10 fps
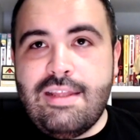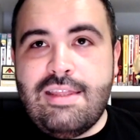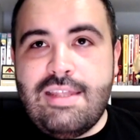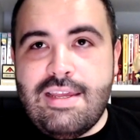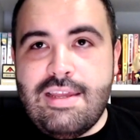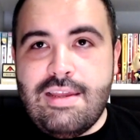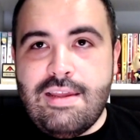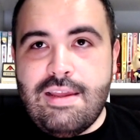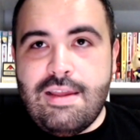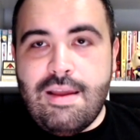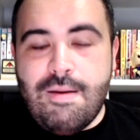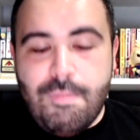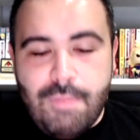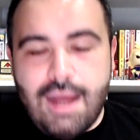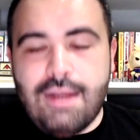the
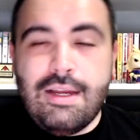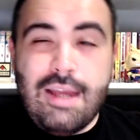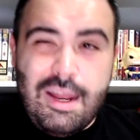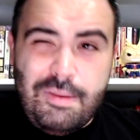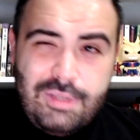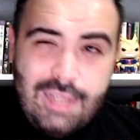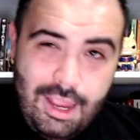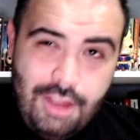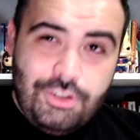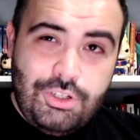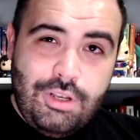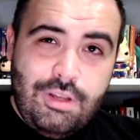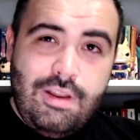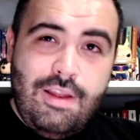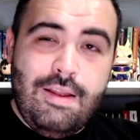manga adaptation